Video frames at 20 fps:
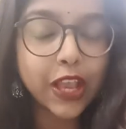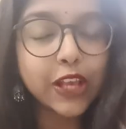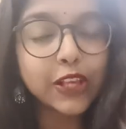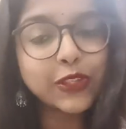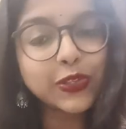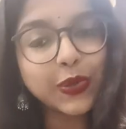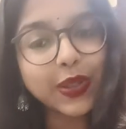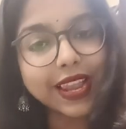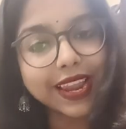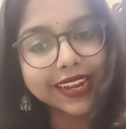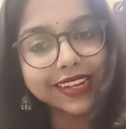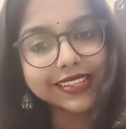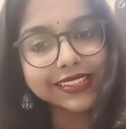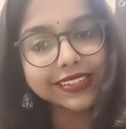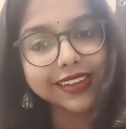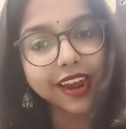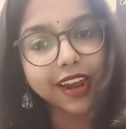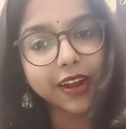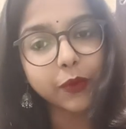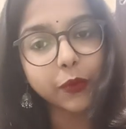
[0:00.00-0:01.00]
So let's
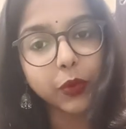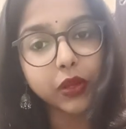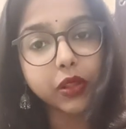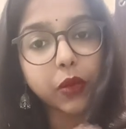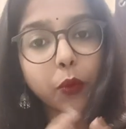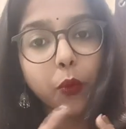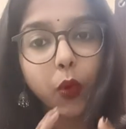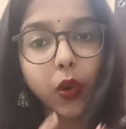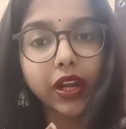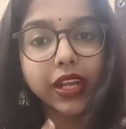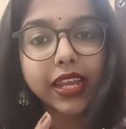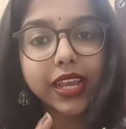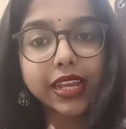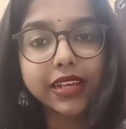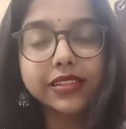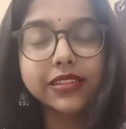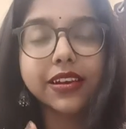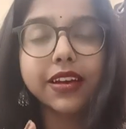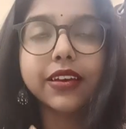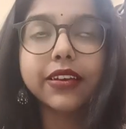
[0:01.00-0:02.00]
start with what
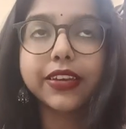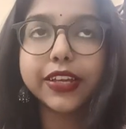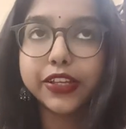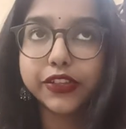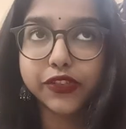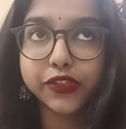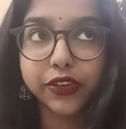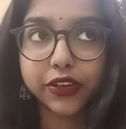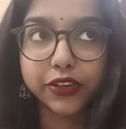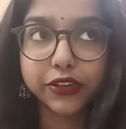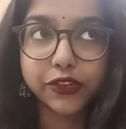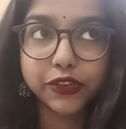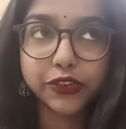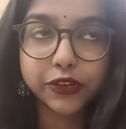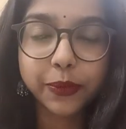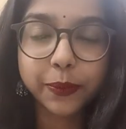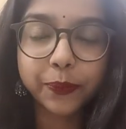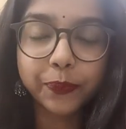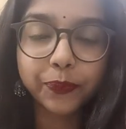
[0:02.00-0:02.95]
is a research.